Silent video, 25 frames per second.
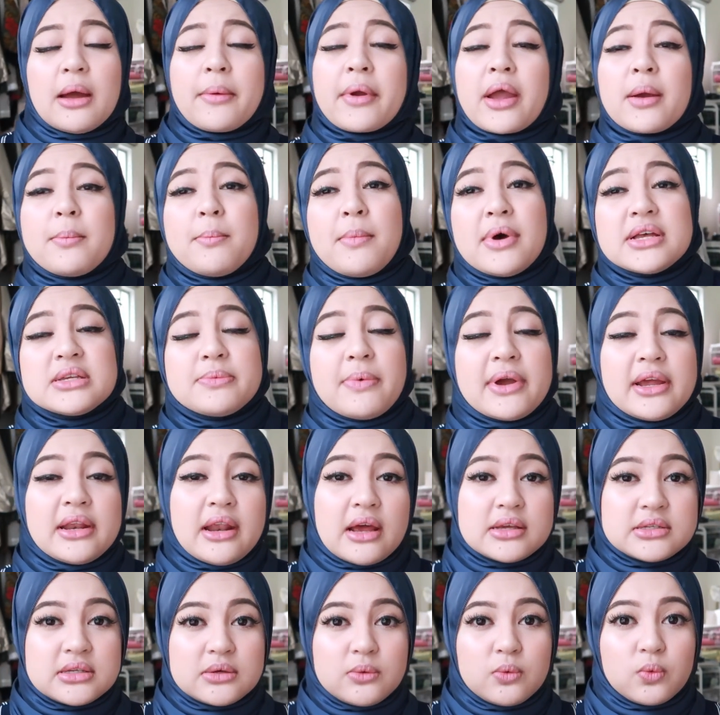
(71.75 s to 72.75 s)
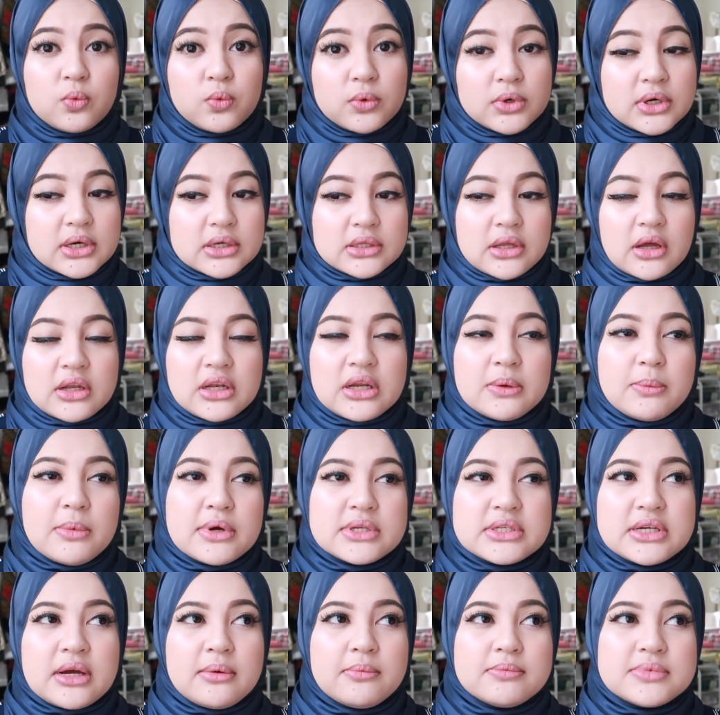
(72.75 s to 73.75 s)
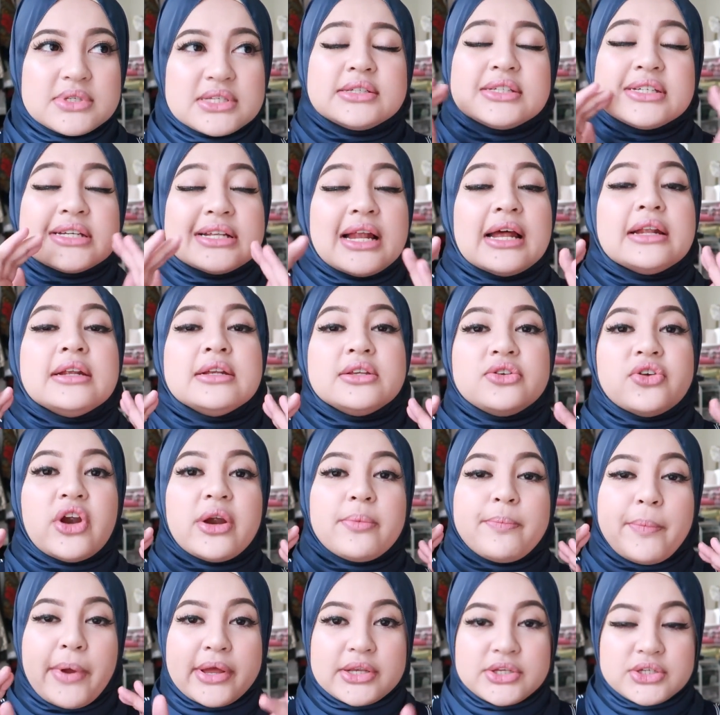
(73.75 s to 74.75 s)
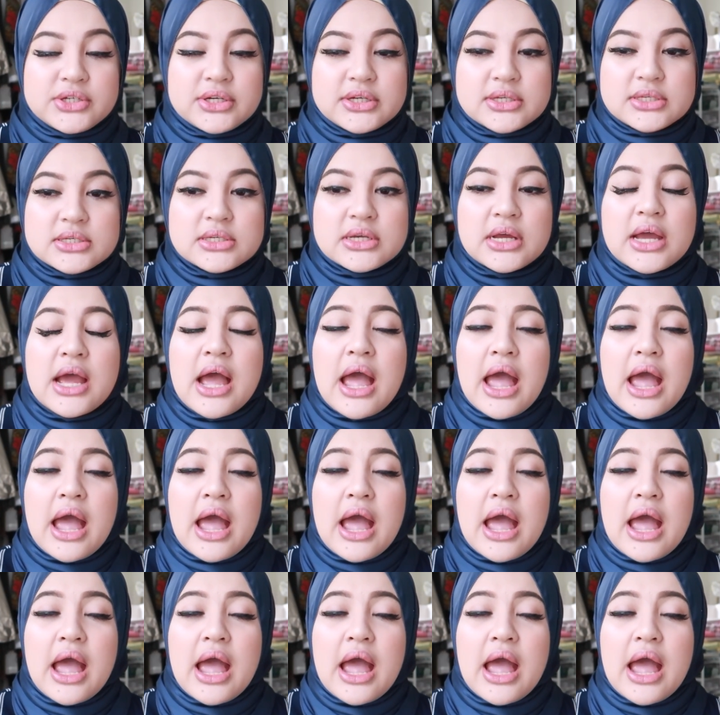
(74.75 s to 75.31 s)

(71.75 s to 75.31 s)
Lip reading: I pakai mask but it doesn't work tau. Dia macam still ada dry patches.